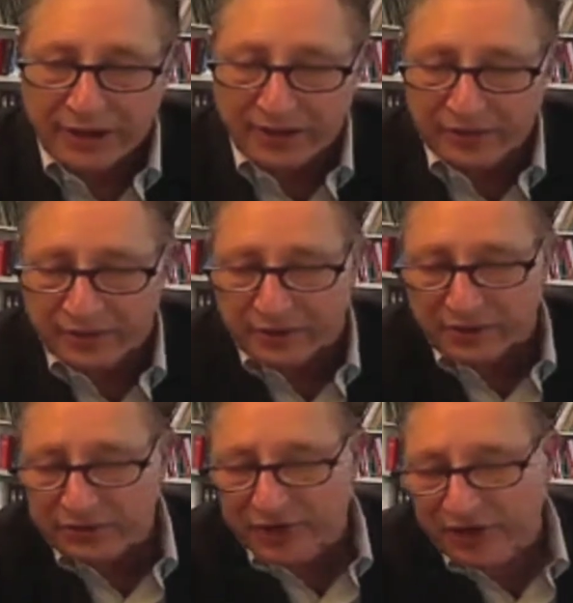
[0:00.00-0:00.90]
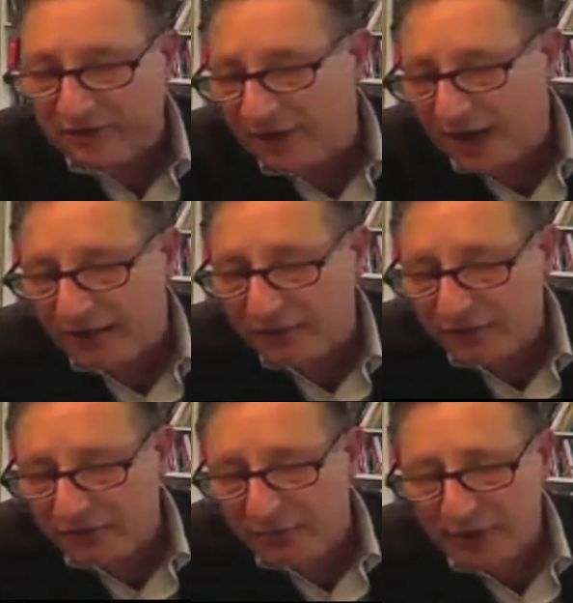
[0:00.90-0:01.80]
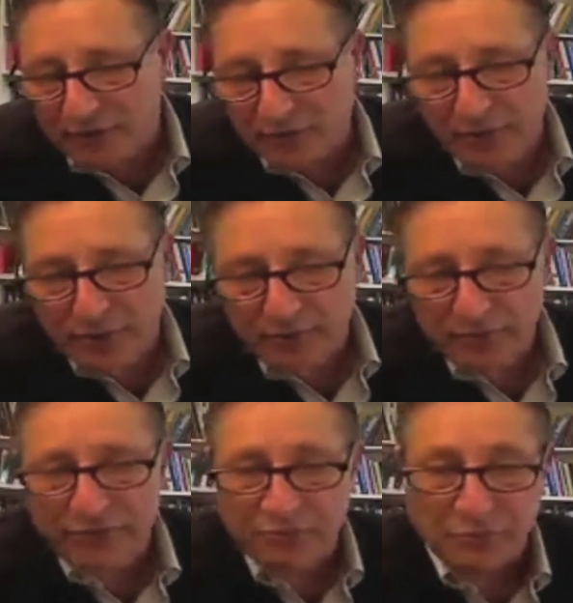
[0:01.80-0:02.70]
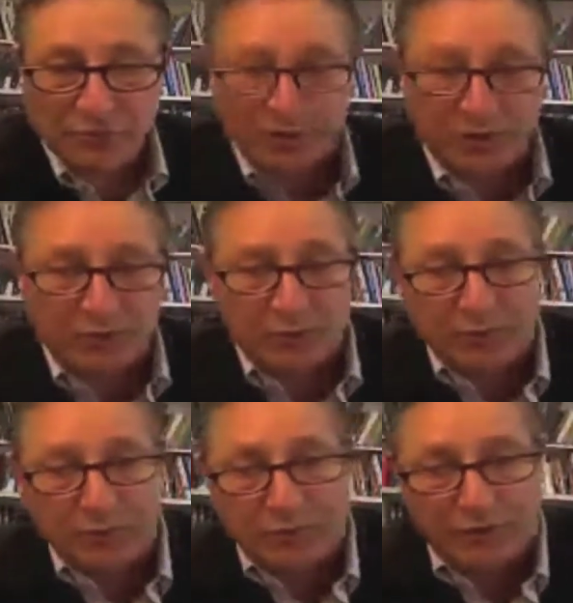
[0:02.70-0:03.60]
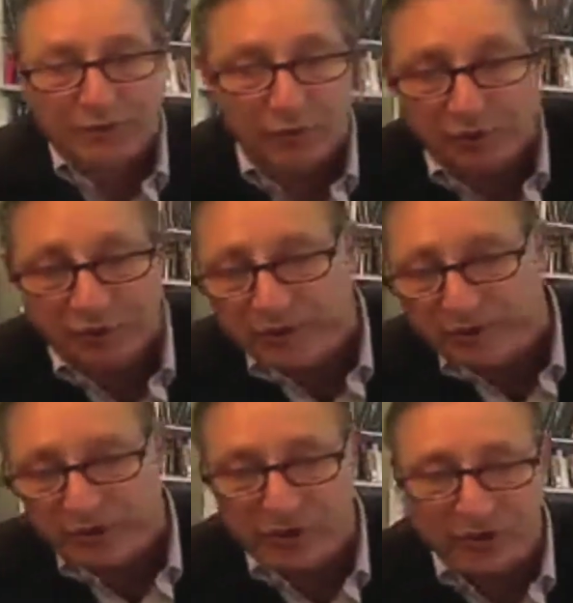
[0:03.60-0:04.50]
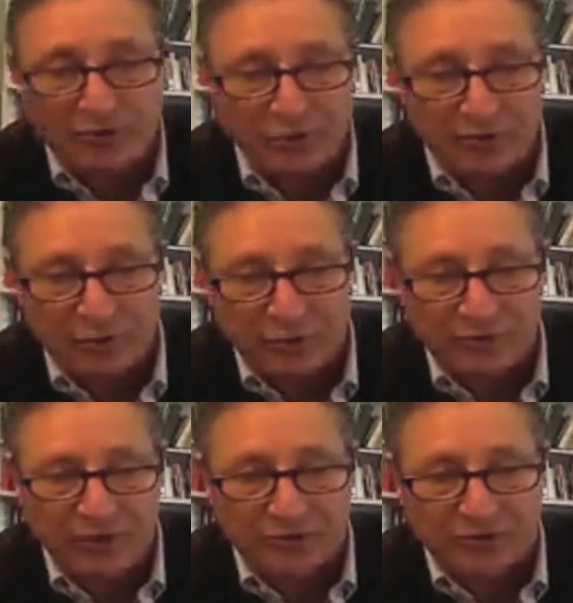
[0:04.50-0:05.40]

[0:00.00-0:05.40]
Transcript: And states, on average, expect a little bit over 6% growth in enrollment in 2014.